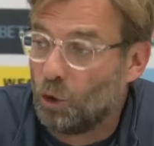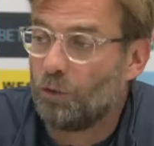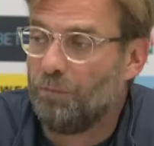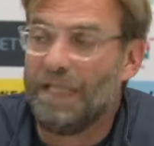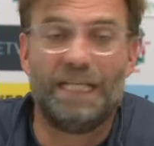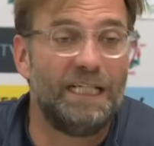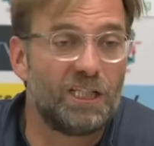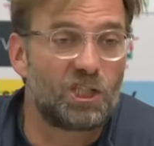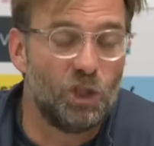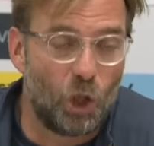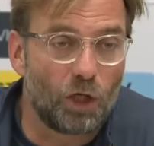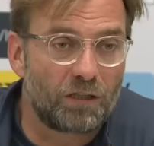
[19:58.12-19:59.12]
could mean
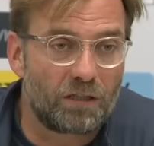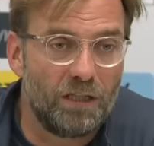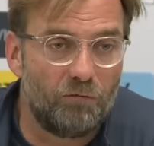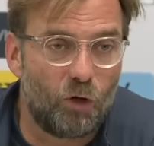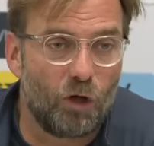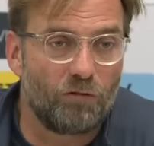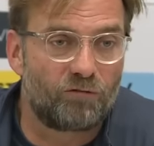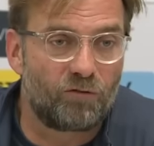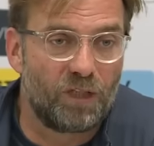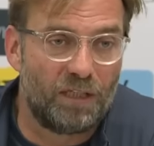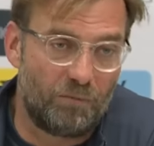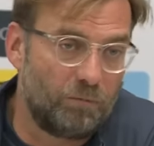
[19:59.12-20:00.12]
he's not
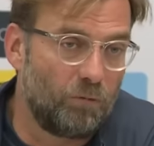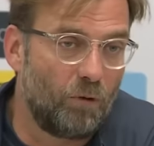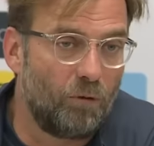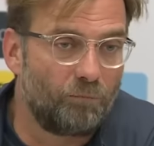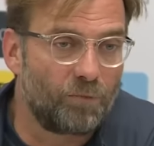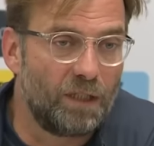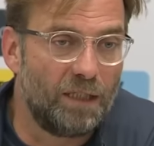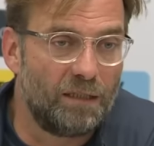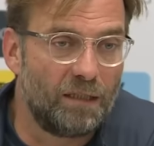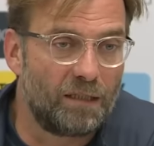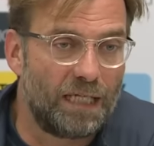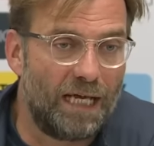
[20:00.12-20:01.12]
involved in
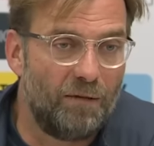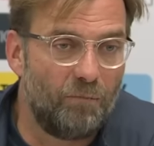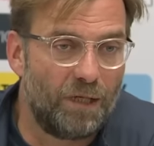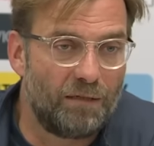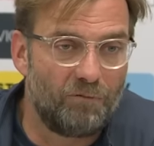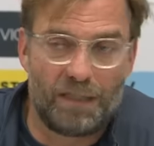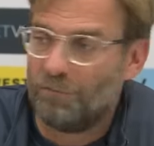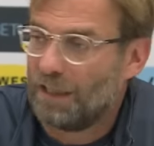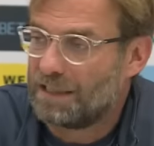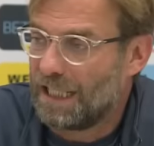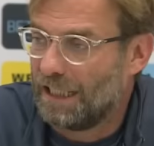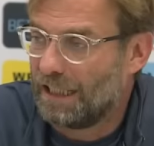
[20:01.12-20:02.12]
in the game when, when,
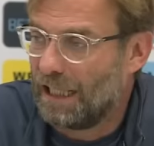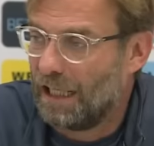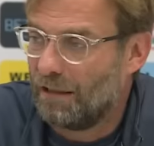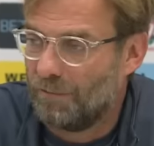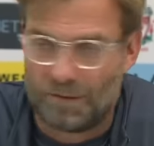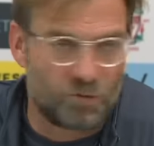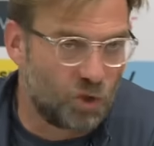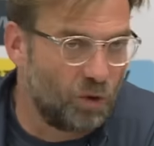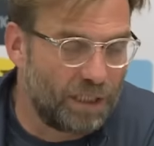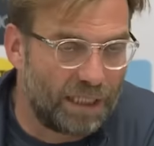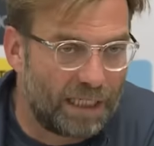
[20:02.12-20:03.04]
when Senegal. I'm sure